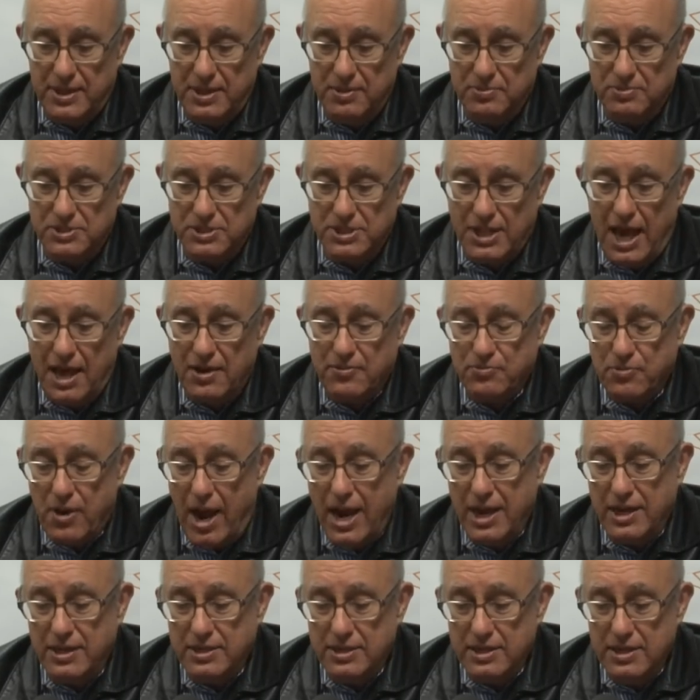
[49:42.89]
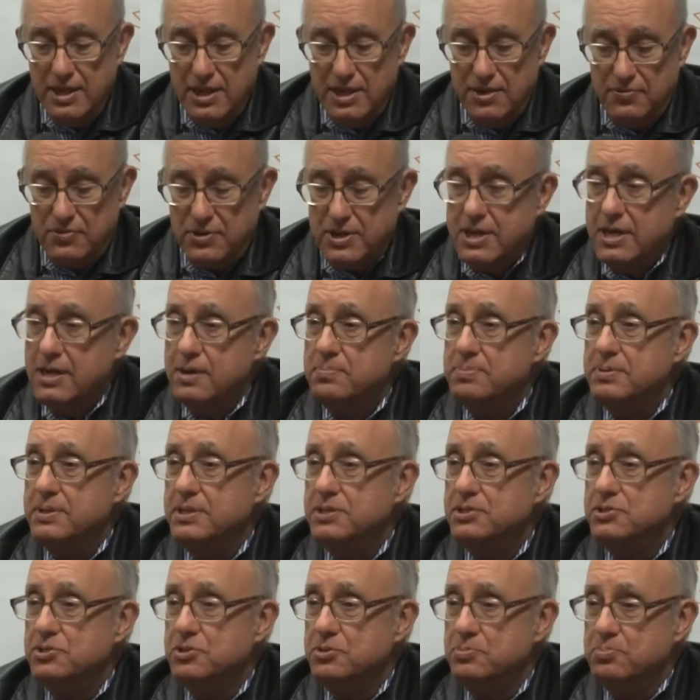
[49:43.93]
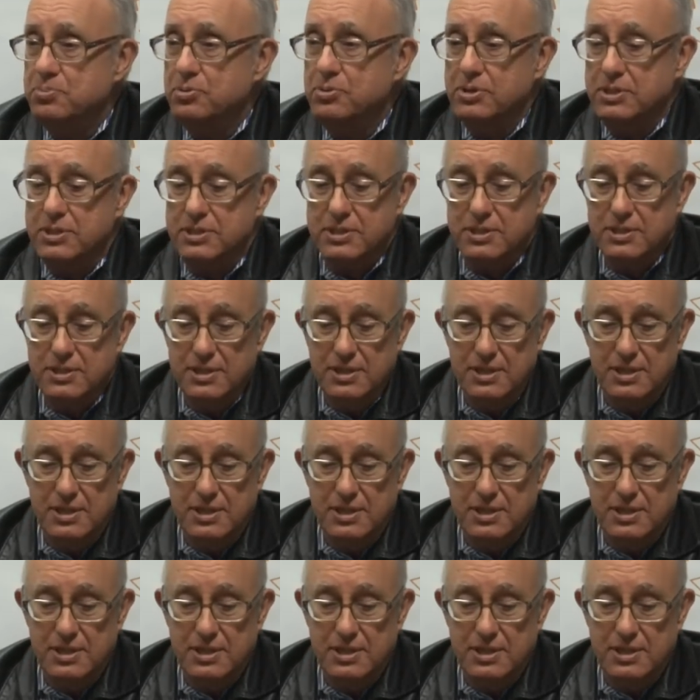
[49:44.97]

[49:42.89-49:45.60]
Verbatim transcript: it was not right for companies to put